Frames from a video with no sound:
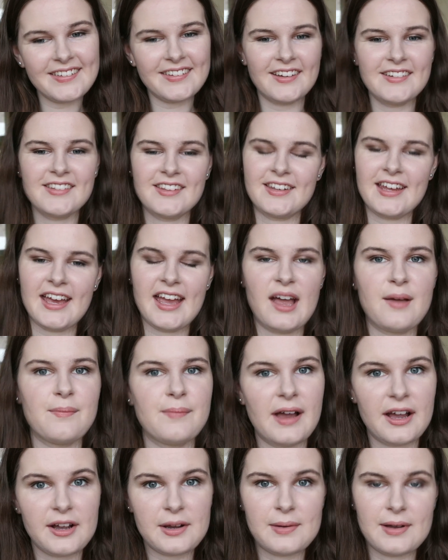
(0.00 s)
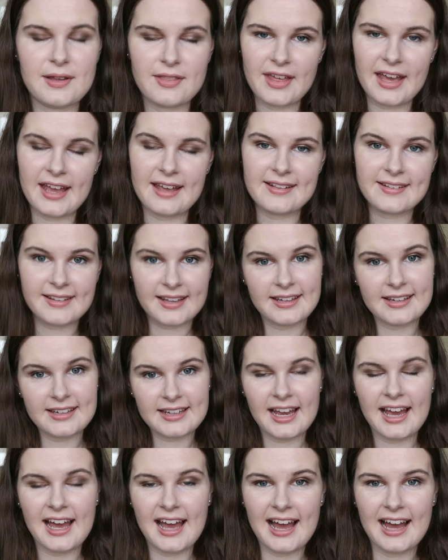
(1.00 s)
So today I'm back with a
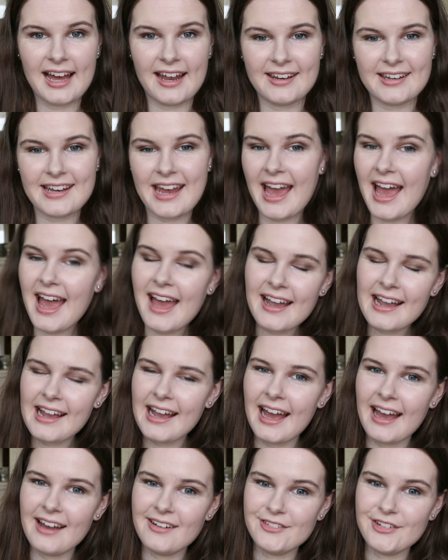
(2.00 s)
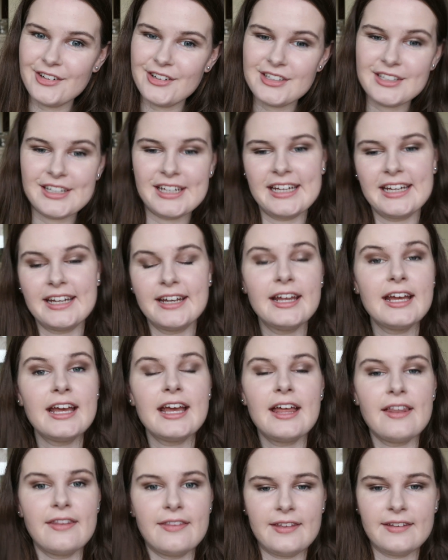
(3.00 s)
skincare and hair care routine.
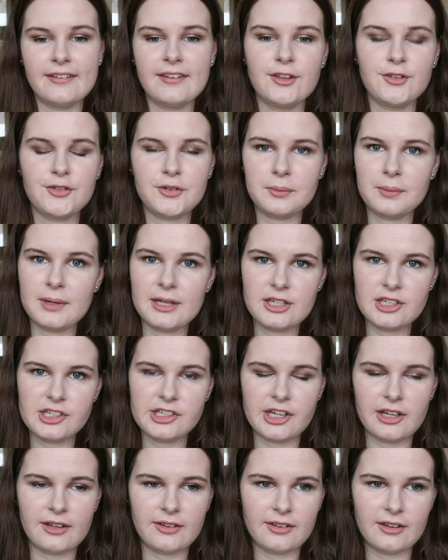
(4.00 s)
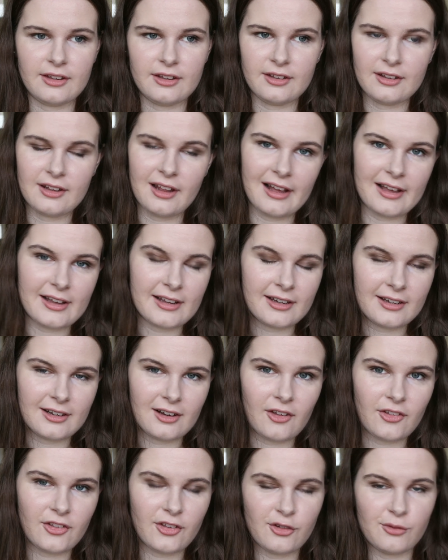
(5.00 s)
This is for winter, so there's like
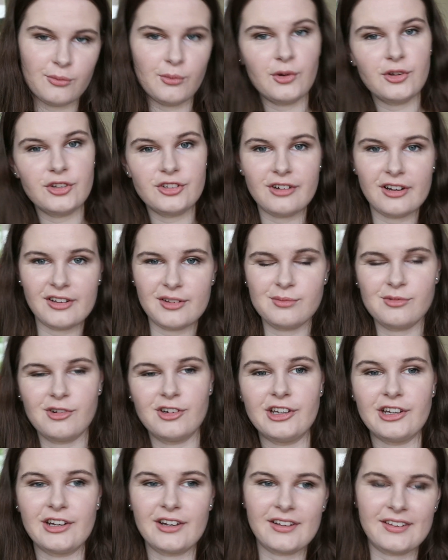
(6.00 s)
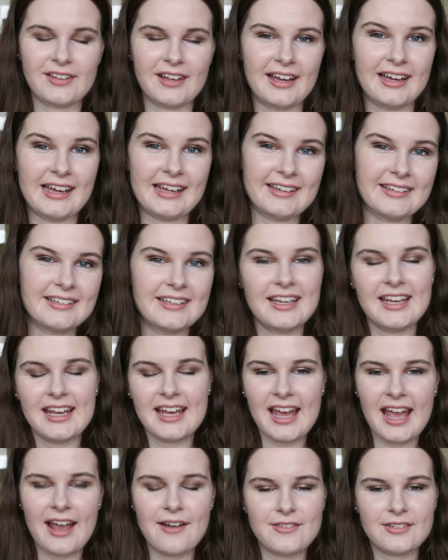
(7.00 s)
lots of moisturising products and
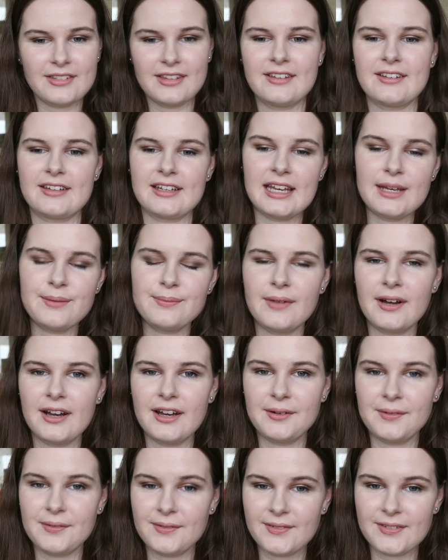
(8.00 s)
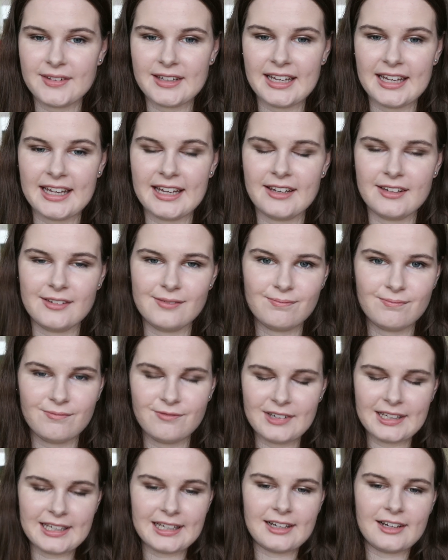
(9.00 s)
everything that's to keep my skin
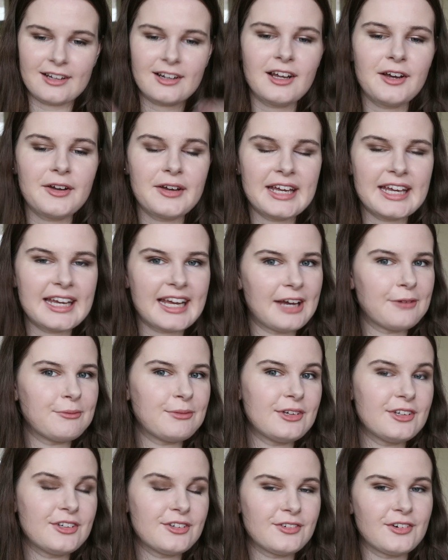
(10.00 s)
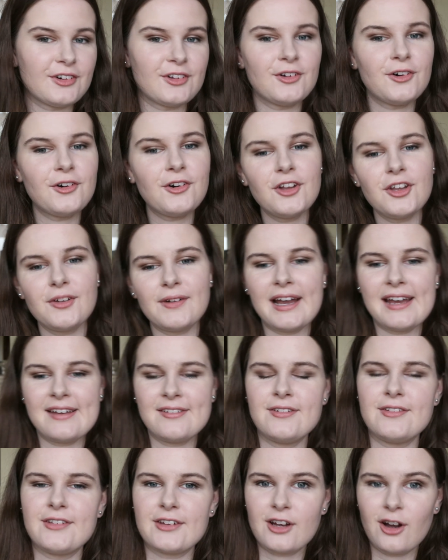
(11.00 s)
feeling glowing and beautiful all the way
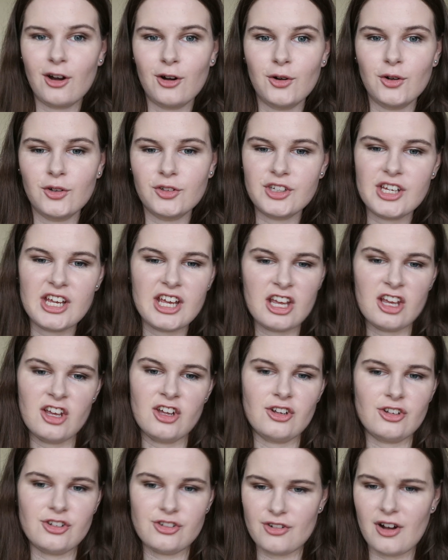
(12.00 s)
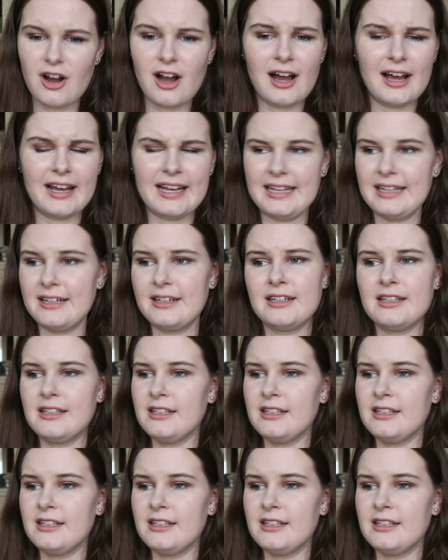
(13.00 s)
through the cold, dry,